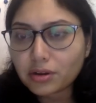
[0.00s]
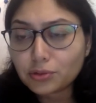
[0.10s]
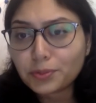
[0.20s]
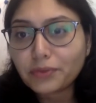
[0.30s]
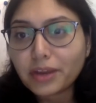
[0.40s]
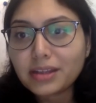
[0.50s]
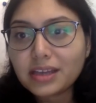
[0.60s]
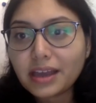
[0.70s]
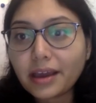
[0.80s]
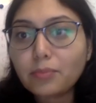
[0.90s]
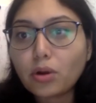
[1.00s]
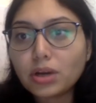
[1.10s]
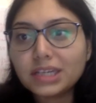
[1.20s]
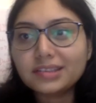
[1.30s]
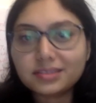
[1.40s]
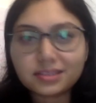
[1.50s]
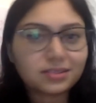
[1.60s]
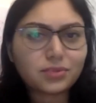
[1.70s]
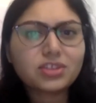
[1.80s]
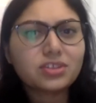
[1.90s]
to prevent the airborne diseases,
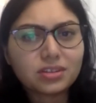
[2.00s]
which